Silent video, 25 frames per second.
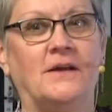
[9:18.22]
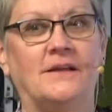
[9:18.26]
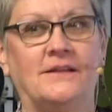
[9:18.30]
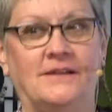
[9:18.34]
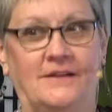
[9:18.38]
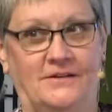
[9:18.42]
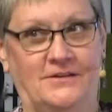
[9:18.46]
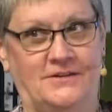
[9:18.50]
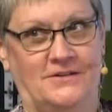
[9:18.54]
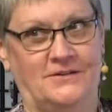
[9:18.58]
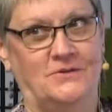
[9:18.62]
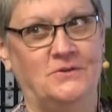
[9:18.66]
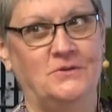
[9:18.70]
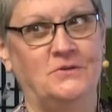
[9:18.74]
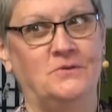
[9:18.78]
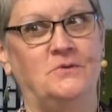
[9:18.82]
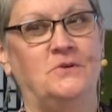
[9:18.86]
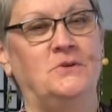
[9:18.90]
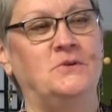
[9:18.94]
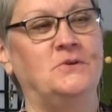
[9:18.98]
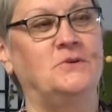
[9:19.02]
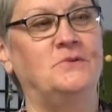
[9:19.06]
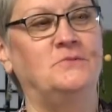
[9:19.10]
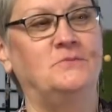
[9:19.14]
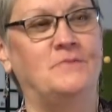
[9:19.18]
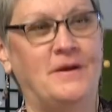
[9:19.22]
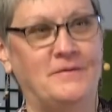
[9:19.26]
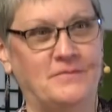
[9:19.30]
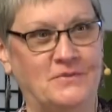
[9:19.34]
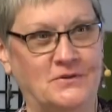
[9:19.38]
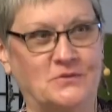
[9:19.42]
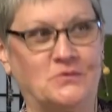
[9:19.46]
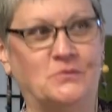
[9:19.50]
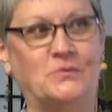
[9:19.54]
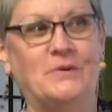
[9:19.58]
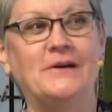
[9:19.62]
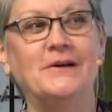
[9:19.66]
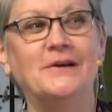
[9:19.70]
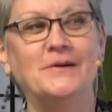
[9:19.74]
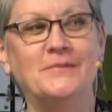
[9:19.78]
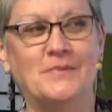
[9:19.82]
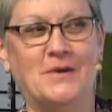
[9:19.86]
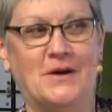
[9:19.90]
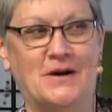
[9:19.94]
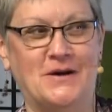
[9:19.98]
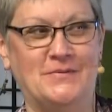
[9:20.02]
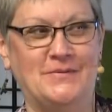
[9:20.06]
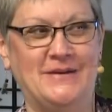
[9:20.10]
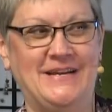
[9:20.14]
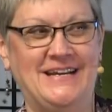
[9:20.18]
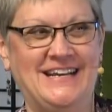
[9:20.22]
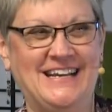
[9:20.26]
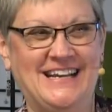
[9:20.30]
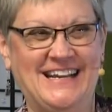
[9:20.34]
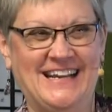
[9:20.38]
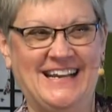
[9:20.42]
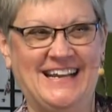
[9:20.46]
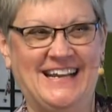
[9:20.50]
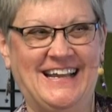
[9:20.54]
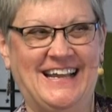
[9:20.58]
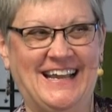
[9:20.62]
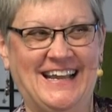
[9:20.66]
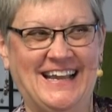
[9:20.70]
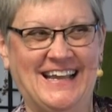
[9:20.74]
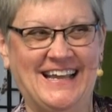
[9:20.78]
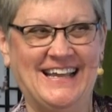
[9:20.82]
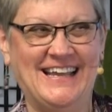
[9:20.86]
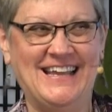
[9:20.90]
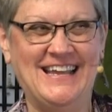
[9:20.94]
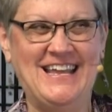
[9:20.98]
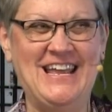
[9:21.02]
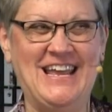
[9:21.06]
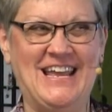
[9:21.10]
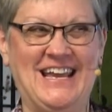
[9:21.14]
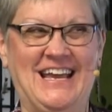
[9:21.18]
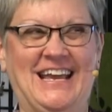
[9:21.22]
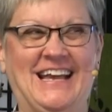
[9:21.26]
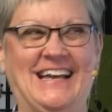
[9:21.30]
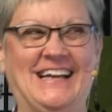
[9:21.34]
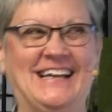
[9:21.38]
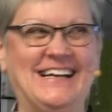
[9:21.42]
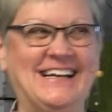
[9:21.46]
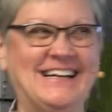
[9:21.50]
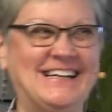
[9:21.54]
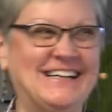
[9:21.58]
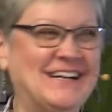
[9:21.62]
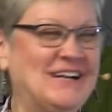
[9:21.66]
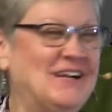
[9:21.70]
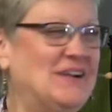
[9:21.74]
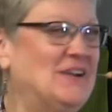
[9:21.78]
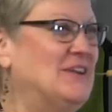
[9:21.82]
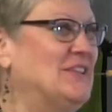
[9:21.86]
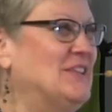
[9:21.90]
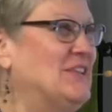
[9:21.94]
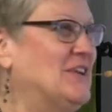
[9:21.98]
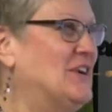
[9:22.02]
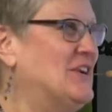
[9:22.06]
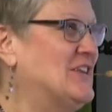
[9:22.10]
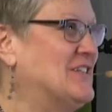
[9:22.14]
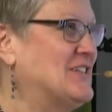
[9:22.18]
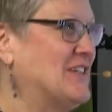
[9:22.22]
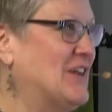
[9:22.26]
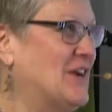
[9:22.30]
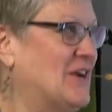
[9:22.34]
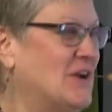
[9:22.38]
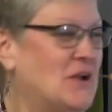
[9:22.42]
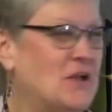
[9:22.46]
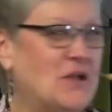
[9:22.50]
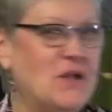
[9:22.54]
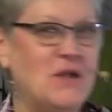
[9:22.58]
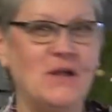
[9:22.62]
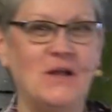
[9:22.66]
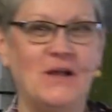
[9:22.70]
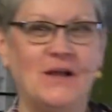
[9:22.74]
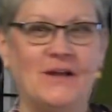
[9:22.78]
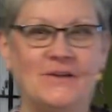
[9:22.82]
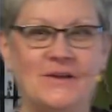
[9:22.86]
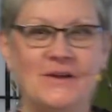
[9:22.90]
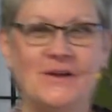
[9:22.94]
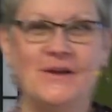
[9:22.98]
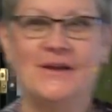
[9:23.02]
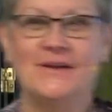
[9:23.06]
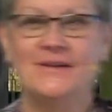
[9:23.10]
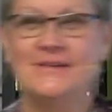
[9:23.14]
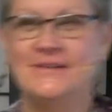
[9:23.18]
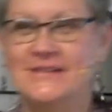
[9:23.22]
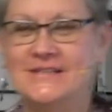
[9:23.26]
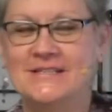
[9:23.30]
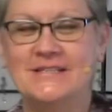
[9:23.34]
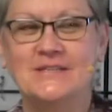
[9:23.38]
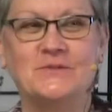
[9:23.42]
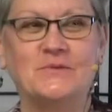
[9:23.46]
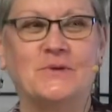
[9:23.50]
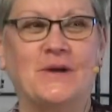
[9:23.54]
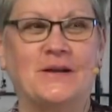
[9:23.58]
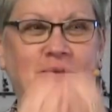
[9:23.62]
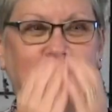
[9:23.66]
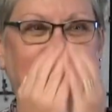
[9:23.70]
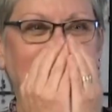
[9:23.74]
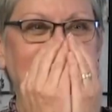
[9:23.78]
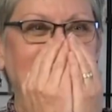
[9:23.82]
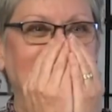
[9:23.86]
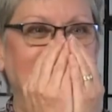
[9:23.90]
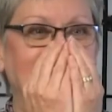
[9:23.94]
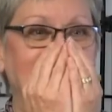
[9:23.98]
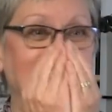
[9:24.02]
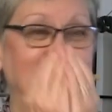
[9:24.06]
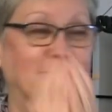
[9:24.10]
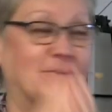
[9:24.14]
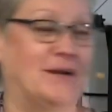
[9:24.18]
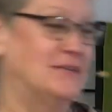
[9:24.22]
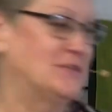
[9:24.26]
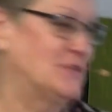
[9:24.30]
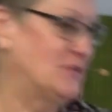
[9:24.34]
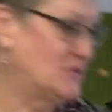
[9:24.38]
And you go, who remembers Weird Barbie? This is where I don't want to say too much.